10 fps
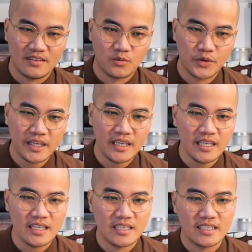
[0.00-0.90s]

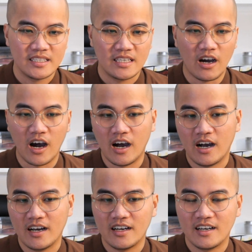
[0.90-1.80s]
we are